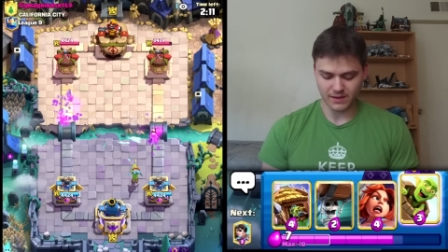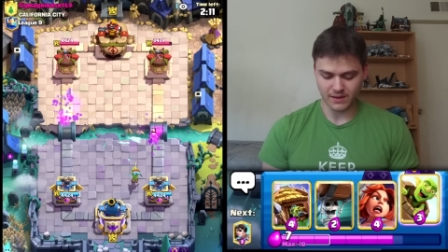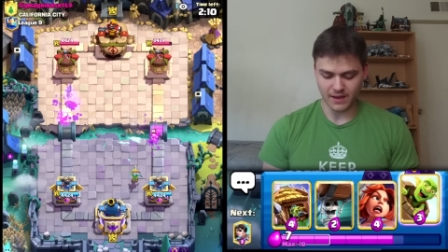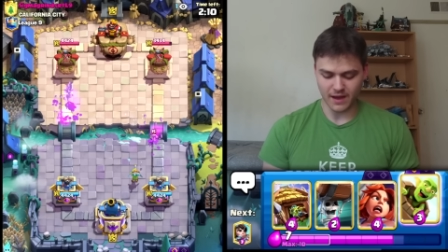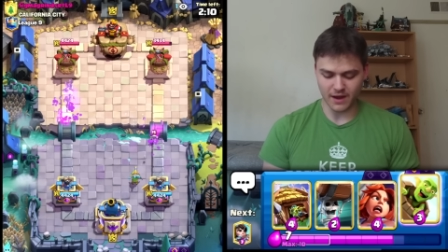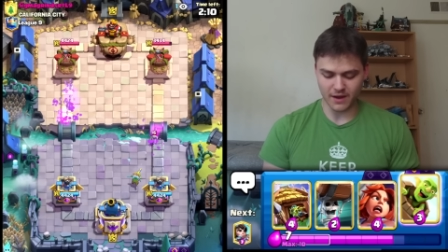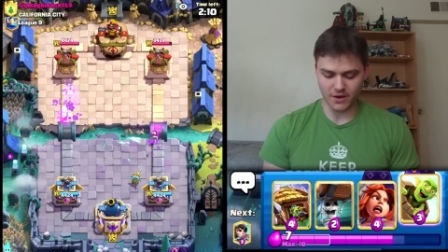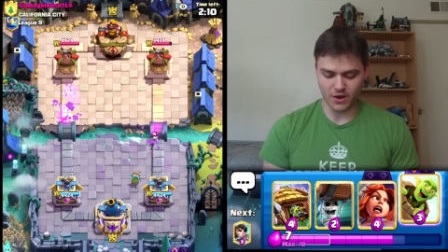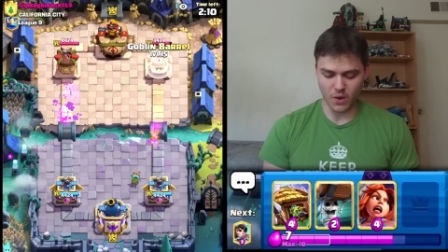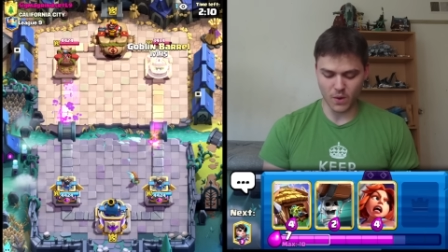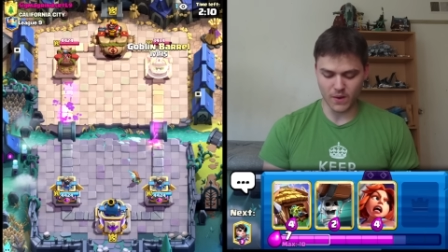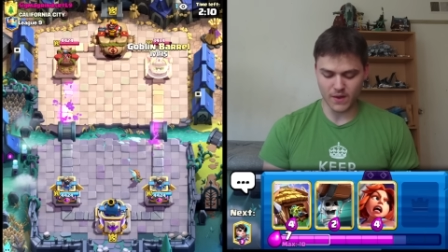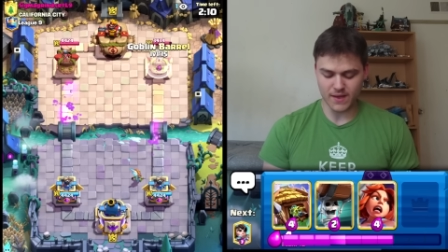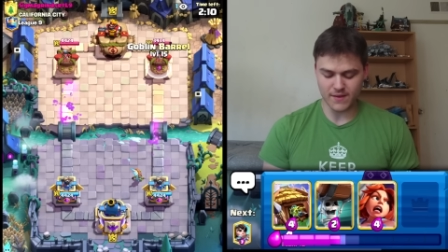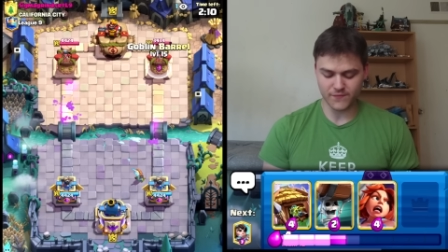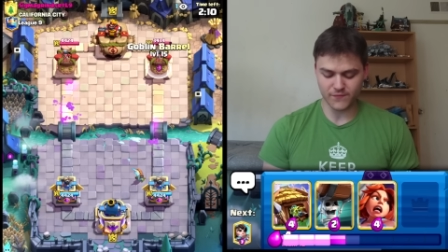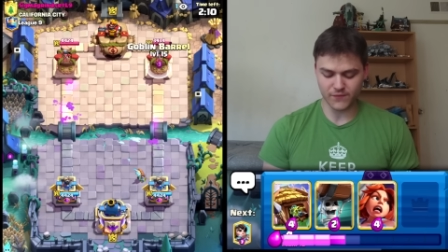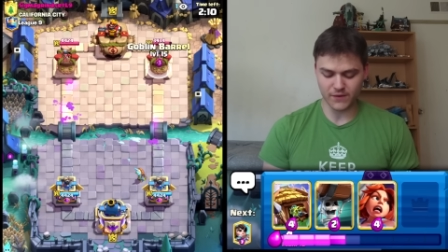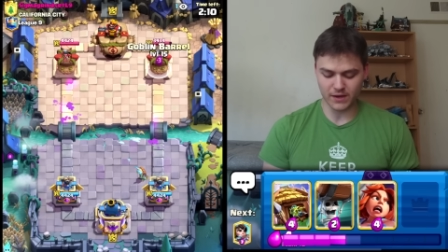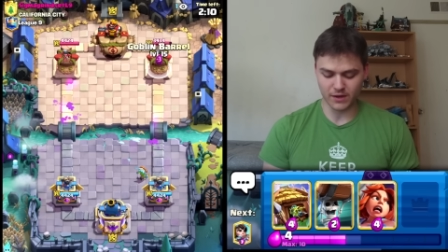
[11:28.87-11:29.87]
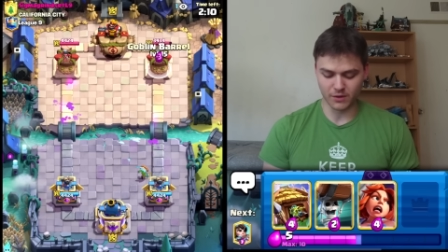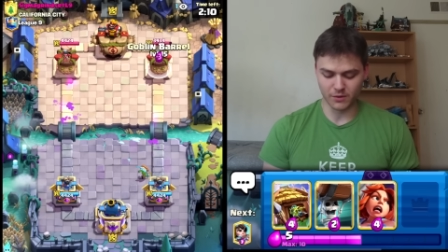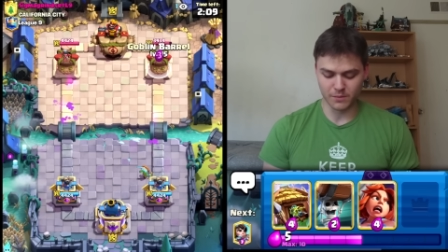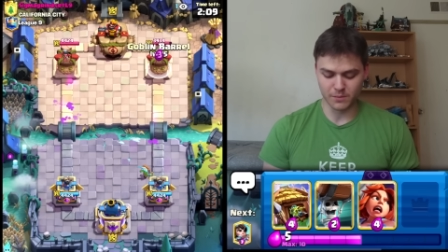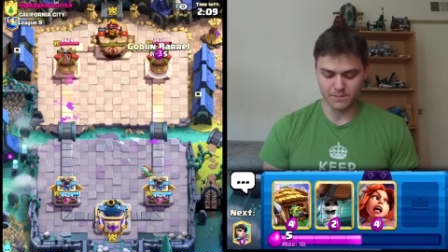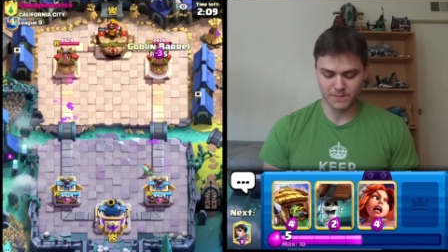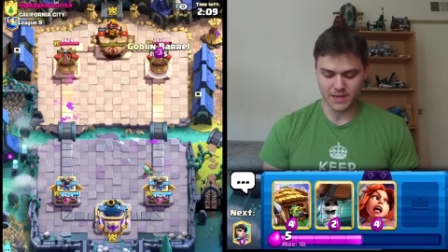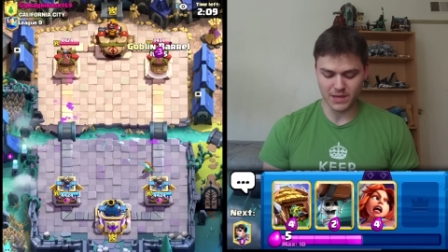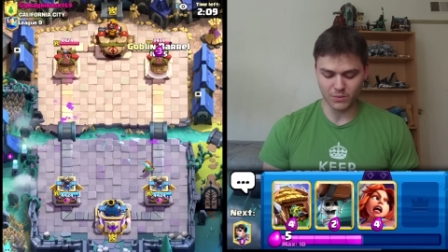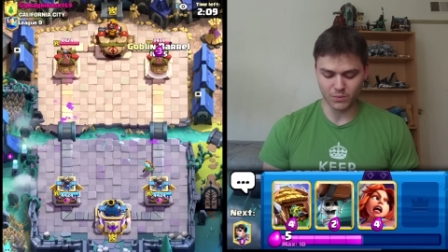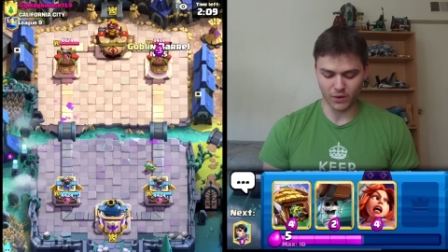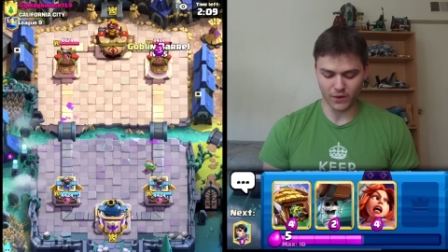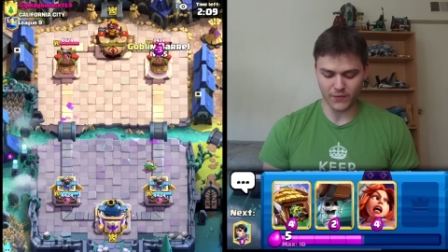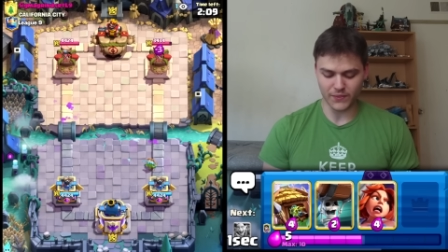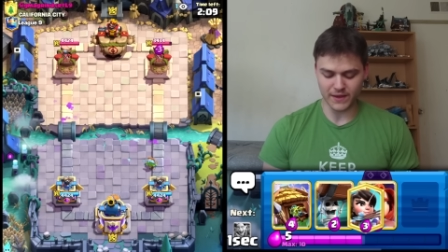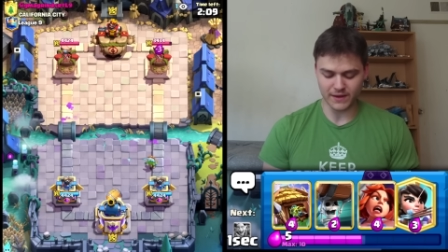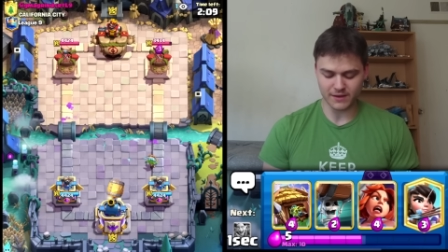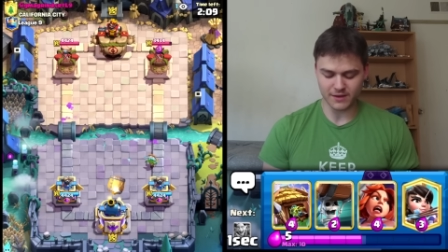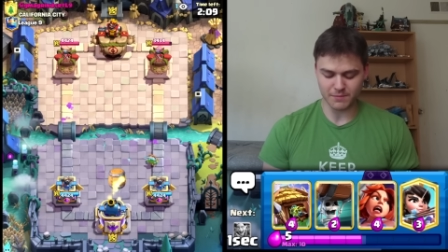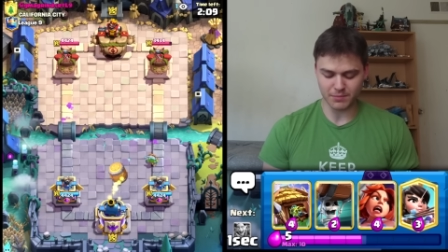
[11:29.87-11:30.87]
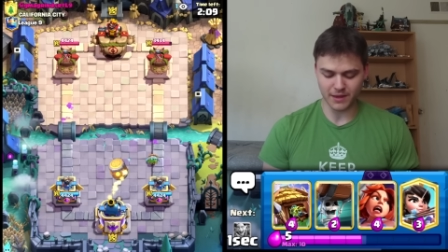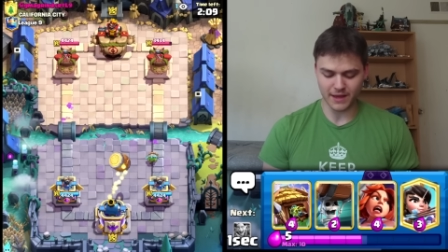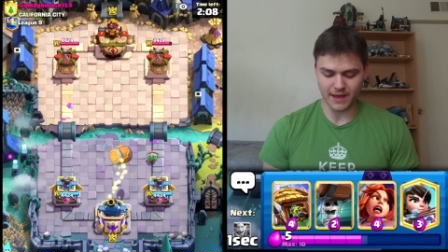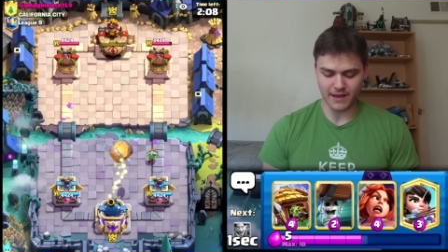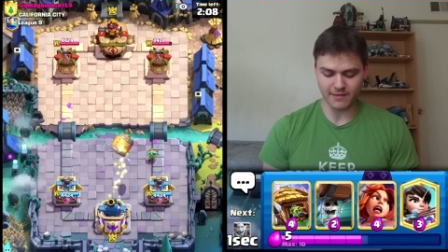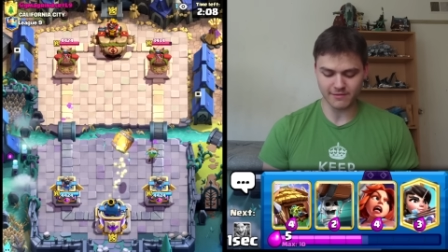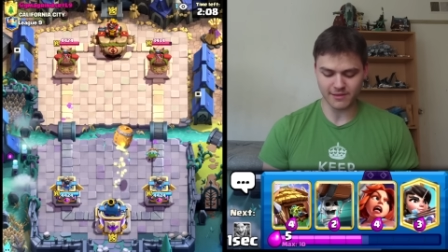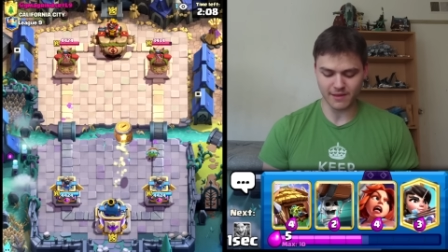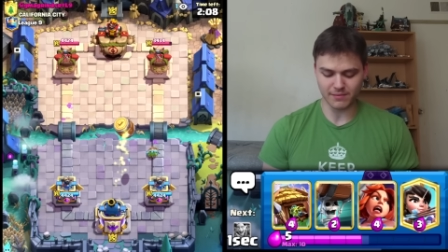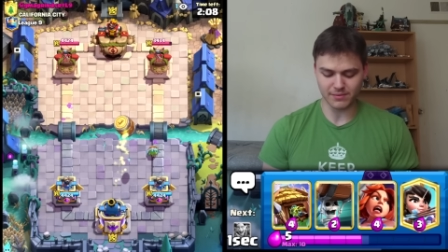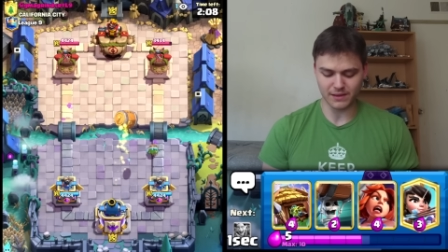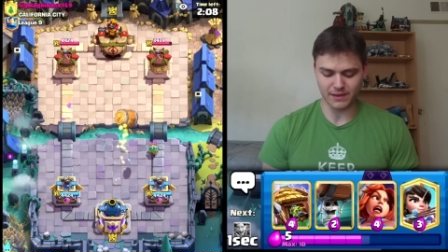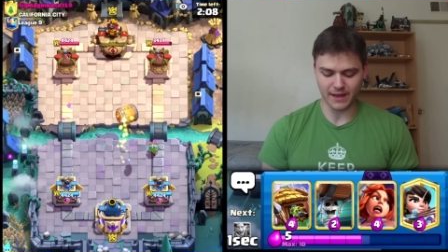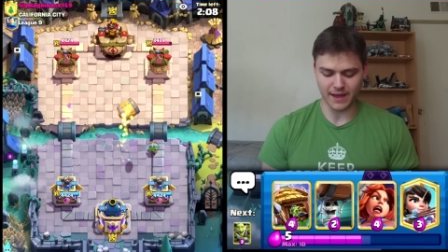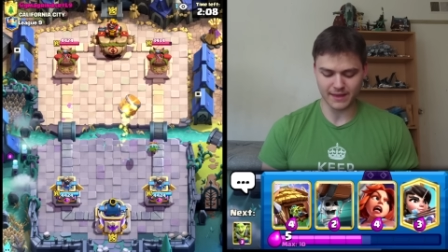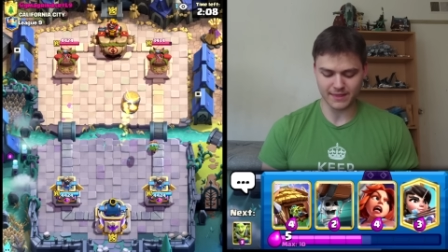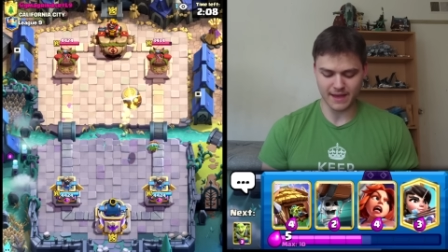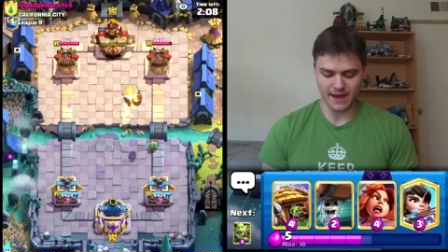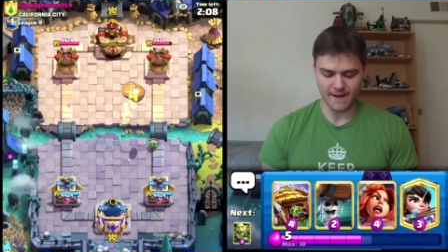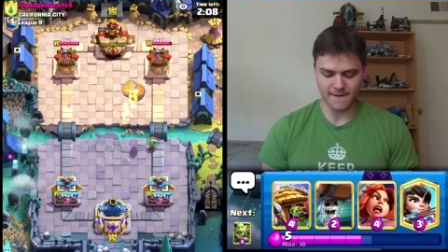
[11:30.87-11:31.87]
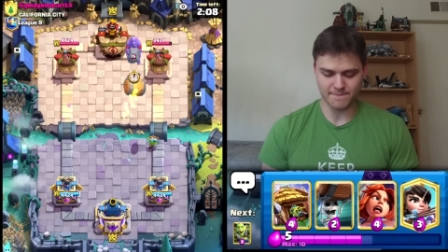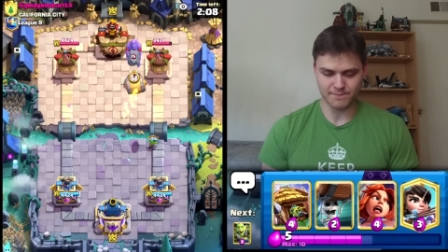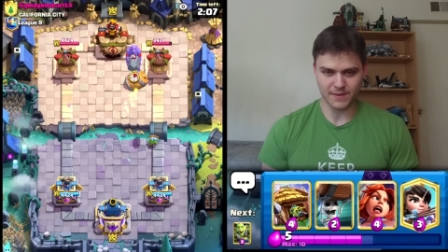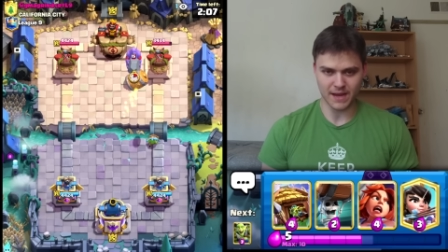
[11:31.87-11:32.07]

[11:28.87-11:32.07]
I don't know if it'll be worth it to play it in something like that